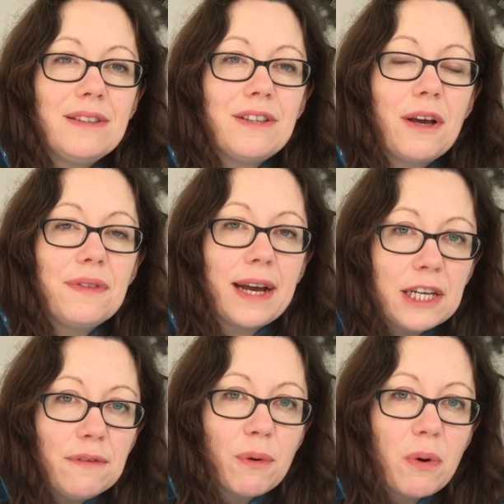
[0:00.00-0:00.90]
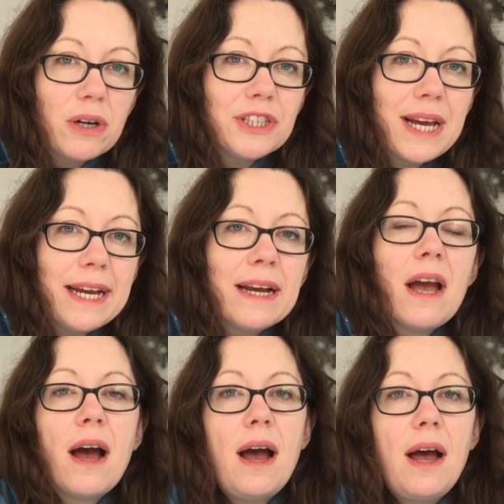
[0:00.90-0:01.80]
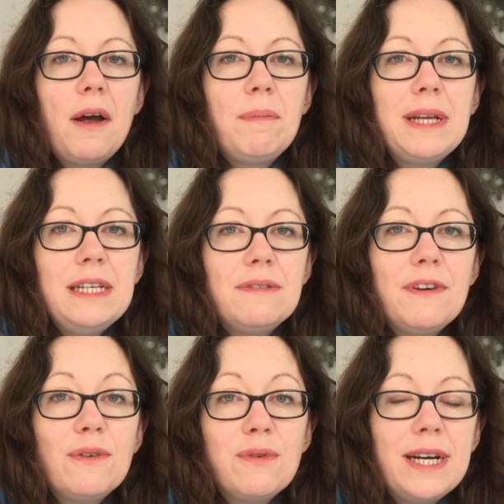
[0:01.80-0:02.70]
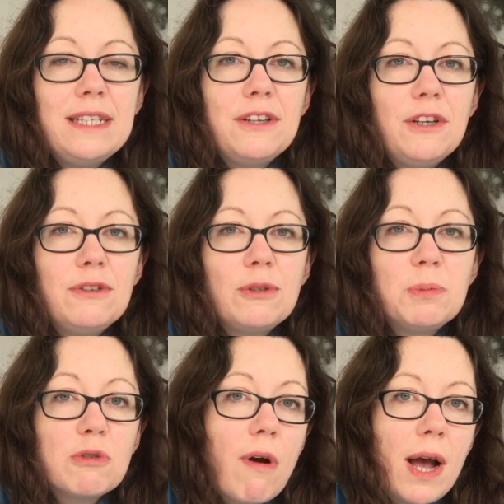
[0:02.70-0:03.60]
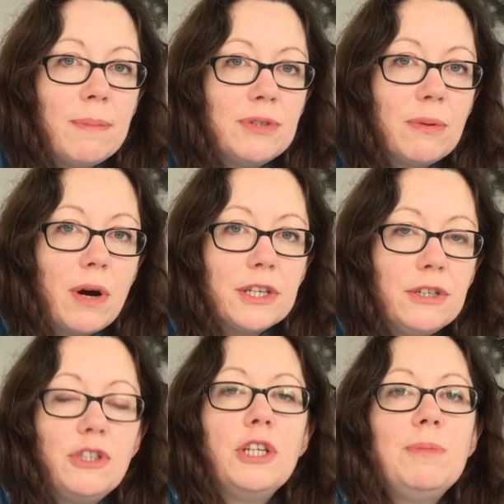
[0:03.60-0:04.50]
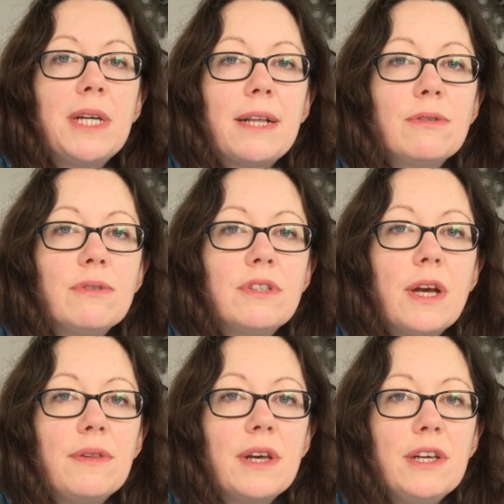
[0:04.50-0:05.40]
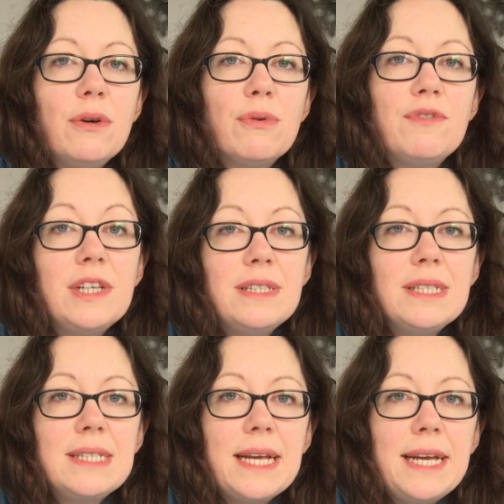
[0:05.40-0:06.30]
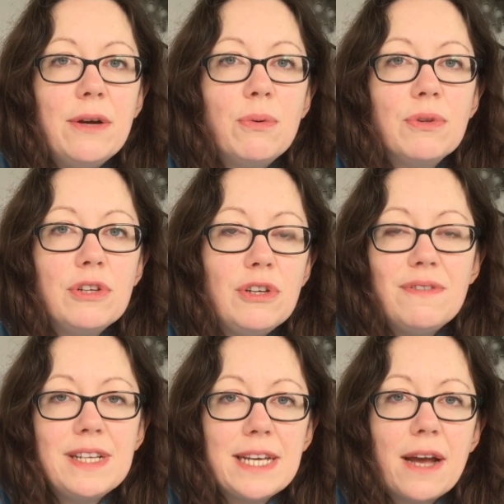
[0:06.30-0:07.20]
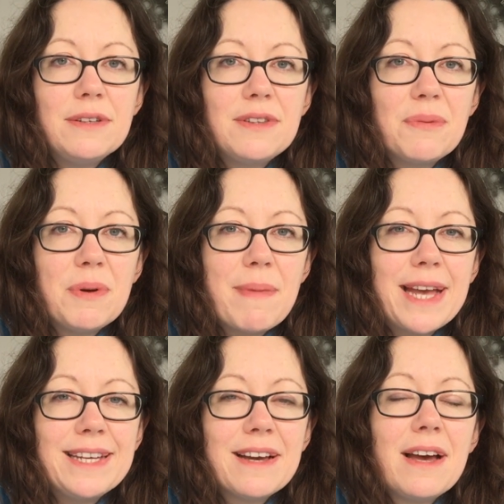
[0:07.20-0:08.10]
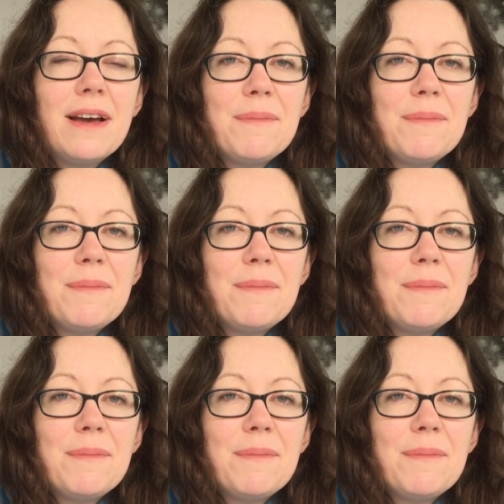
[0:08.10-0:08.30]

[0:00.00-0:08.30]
So thank you for watching. Please feel free to subscribe to our YouTube channel so that you're first to see all the new videos that we make.